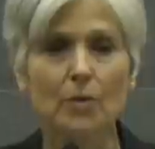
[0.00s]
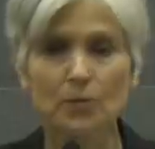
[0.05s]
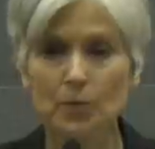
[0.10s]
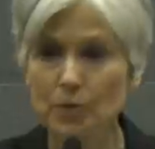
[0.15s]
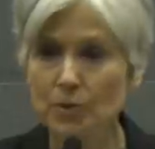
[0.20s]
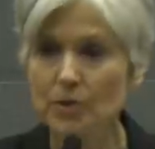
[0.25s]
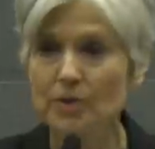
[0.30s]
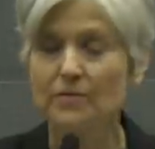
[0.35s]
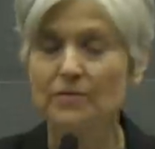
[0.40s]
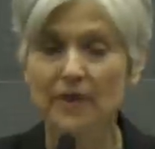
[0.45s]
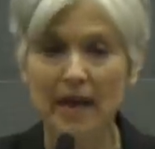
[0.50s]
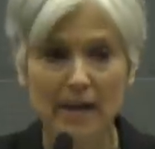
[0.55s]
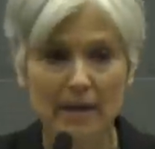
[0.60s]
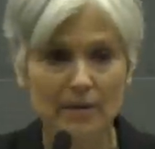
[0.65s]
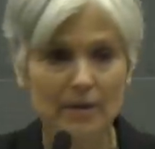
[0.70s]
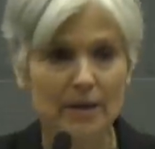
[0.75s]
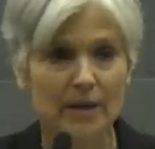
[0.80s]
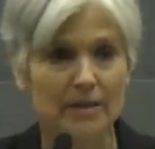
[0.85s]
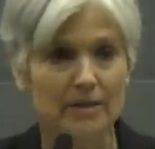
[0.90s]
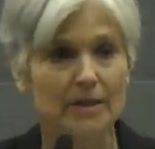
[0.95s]
our wounded
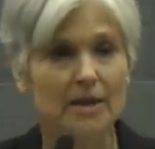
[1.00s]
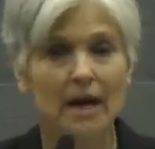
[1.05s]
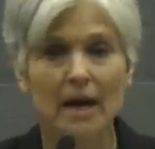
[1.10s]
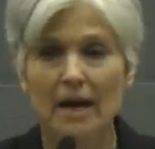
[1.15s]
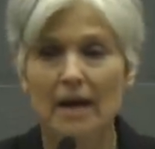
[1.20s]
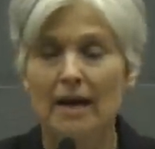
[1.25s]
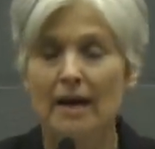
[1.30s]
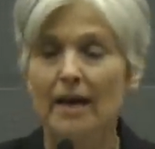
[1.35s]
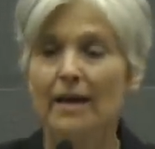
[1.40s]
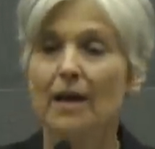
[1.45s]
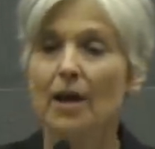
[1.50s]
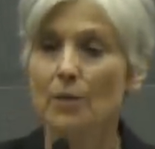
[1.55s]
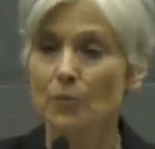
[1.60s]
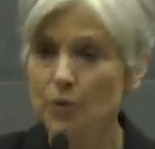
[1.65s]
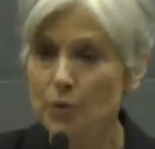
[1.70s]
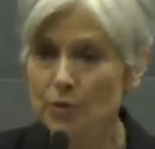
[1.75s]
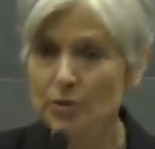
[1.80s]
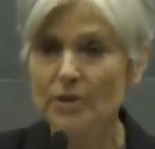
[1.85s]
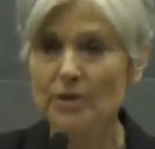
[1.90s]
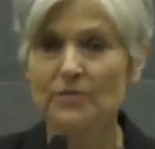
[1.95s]
veterans, and our
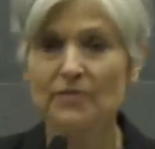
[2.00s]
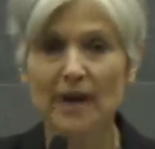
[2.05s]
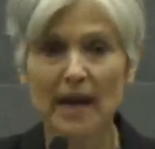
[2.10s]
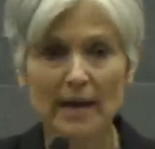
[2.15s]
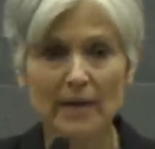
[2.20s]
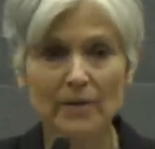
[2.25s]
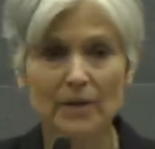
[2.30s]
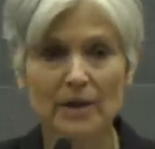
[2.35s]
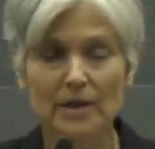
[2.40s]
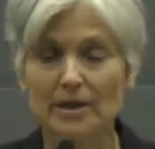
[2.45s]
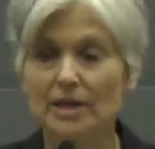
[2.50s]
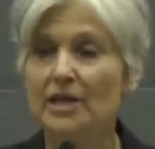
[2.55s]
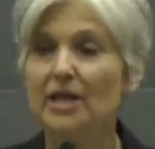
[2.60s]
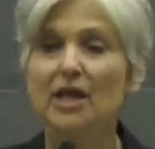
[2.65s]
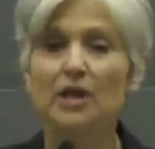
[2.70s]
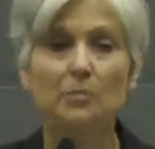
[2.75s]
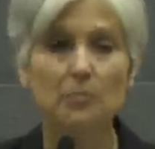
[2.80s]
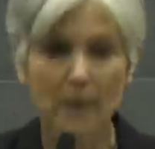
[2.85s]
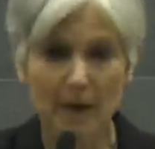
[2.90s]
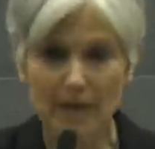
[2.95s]
wounded veterans
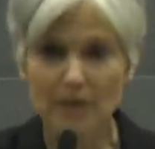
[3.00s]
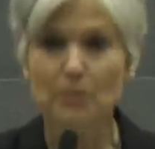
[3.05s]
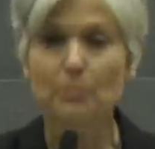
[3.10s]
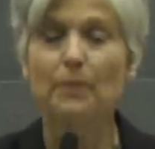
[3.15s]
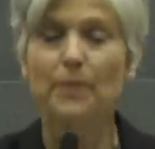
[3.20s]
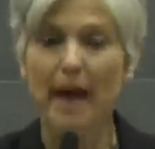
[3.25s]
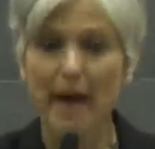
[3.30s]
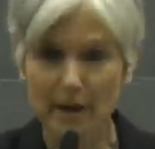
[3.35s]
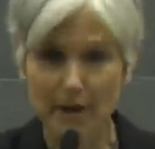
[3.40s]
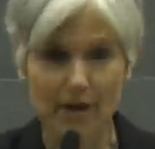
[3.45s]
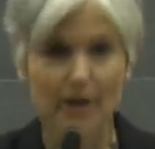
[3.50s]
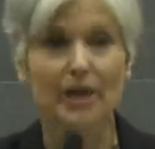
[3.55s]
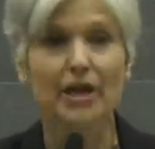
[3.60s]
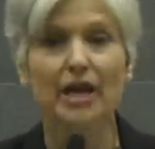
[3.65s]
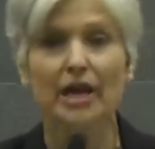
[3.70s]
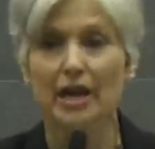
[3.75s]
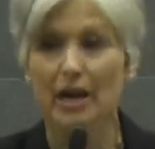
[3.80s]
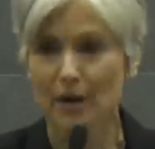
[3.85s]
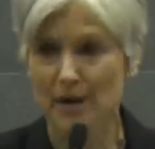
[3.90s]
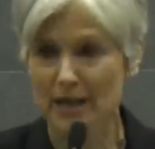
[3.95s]
need much better
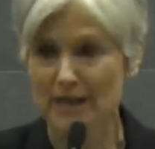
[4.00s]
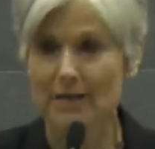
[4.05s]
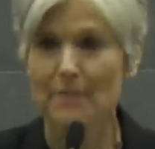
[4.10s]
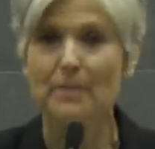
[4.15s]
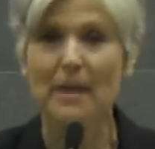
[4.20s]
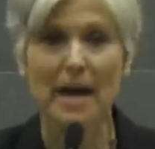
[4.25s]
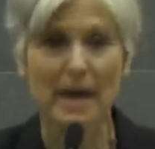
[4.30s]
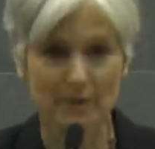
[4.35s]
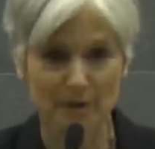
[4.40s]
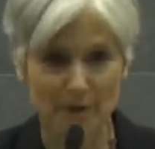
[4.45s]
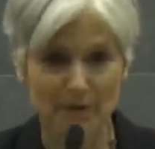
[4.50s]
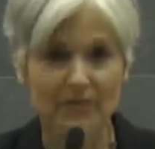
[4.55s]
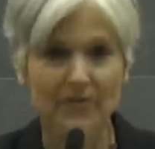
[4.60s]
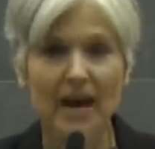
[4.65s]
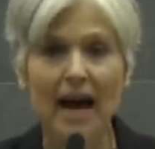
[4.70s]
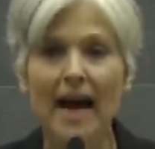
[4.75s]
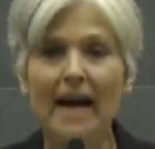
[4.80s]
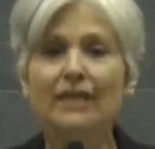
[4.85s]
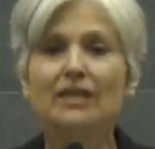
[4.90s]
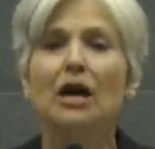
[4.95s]
care, as a matter of
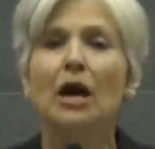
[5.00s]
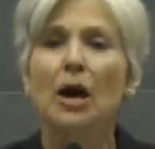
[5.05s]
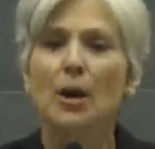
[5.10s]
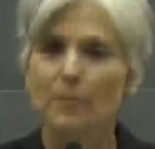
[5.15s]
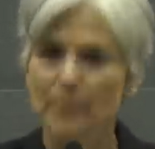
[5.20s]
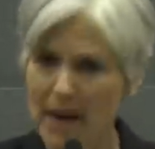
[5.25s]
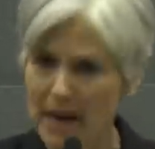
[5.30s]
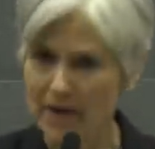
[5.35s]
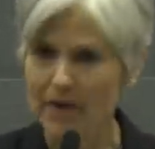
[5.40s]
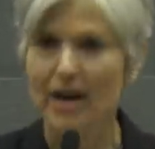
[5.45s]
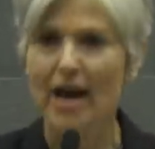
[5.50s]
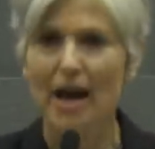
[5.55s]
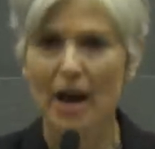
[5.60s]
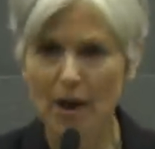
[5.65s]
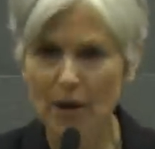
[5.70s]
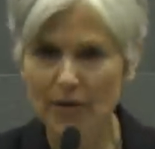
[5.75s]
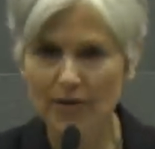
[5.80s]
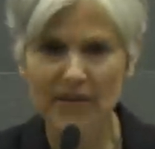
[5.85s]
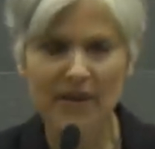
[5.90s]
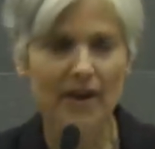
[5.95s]
fact, better
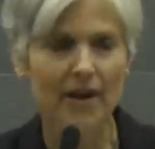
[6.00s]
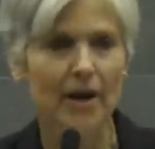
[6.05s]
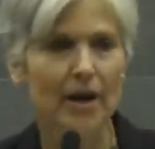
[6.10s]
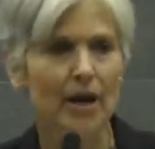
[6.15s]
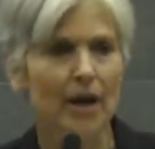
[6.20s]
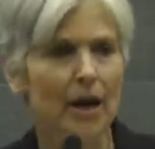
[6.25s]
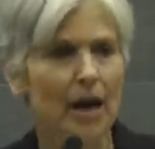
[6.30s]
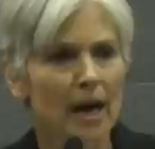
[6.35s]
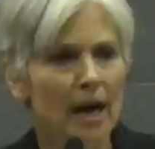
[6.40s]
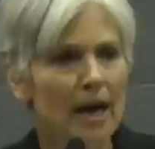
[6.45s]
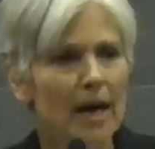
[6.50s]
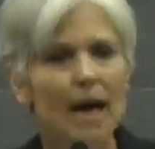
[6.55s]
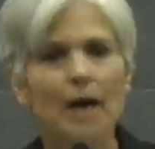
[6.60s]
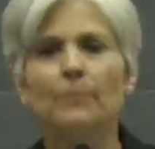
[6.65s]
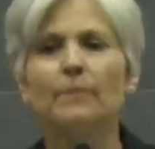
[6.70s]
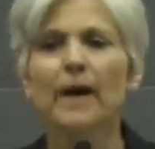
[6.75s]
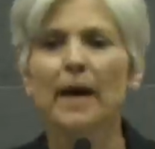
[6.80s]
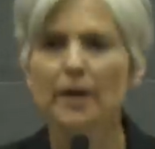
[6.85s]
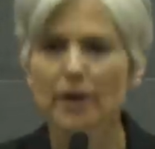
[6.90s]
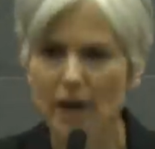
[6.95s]
health care,
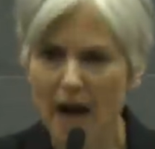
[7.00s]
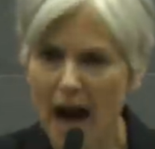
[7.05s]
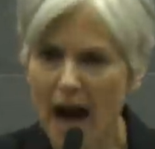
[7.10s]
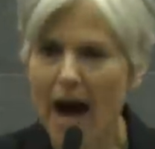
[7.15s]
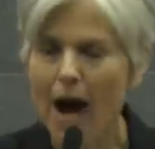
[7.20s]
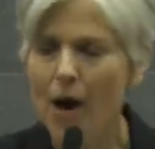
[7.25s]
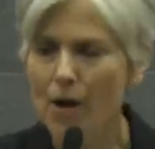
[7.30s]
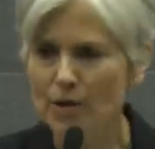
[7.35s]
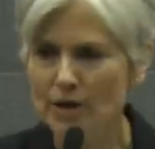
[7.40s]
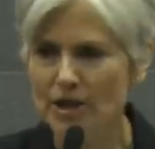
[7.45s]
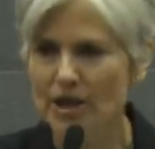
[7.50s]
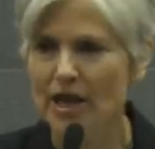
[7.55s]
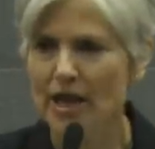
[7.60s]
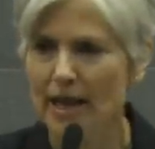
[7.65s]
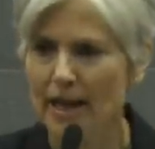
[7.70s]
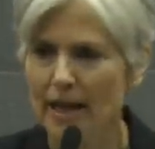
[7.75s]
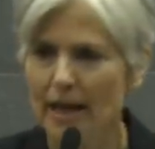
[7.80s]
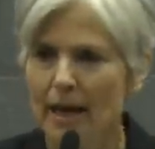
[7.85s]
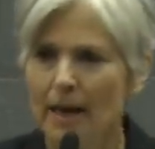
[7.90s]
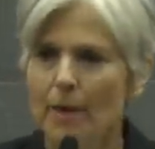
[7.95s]
and better
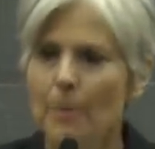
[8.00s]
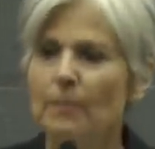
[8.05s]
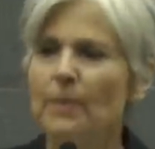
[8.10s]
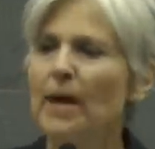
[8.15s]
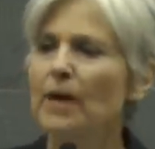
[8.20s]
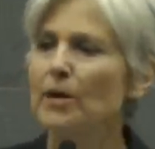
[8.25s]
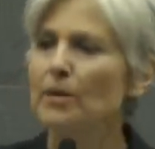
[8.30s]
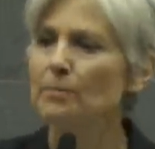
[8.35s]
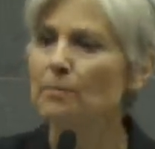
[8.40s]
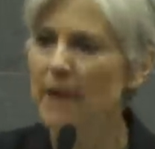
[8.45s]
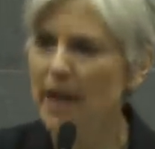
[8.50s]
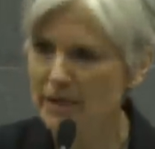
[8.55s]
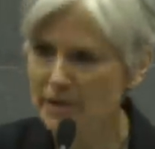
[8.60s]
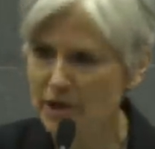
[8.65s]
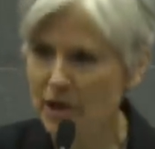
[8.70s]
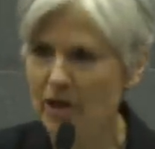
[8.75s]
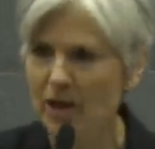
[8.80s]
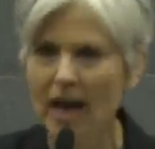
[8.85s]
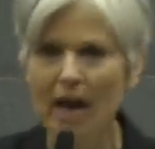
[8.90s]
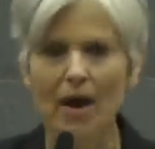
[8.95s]
housing, better
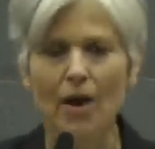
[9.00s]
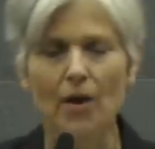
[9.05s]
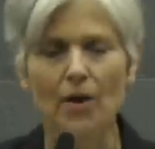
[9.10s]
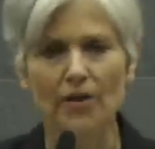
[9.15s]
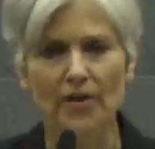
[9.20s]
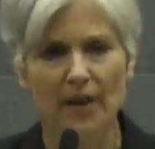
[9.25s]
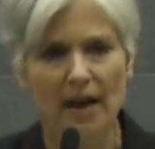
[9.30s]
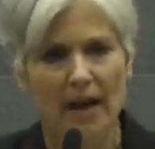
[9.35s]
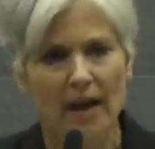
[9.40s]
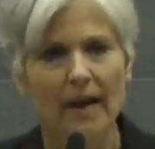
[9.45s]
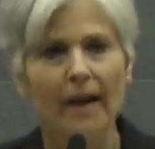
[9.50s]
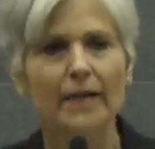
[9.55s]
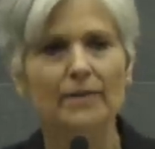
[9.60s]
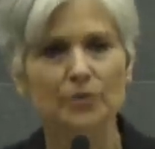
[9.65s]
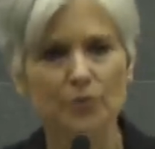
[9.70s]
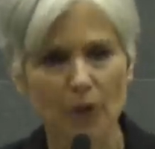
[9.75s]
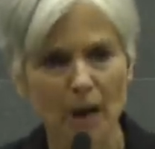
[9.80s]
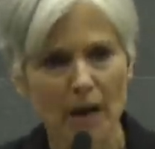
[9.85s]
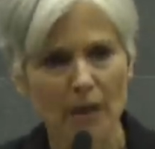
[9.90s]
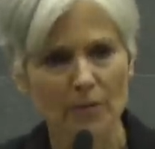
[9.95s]
mental health,
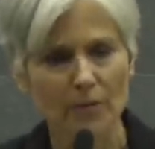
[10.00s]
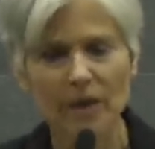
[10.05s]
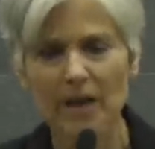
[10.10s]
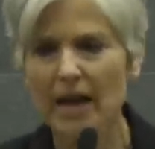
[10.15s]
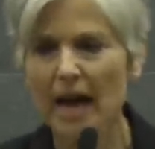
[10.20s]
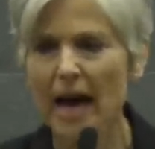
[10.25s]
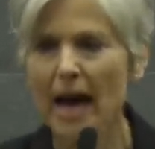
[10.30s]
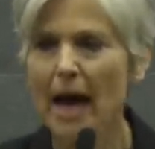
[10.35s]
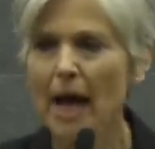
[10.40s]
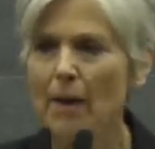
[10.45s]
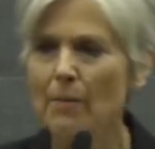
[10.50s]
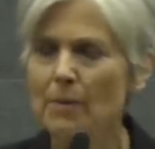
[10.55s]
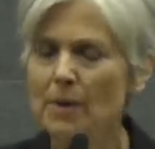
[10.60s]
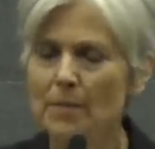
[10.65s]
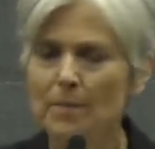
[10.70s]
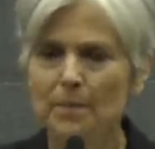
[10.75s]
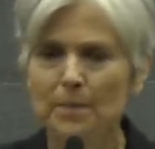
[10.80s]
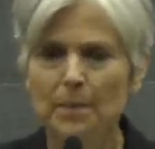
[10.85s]
and drug rehab,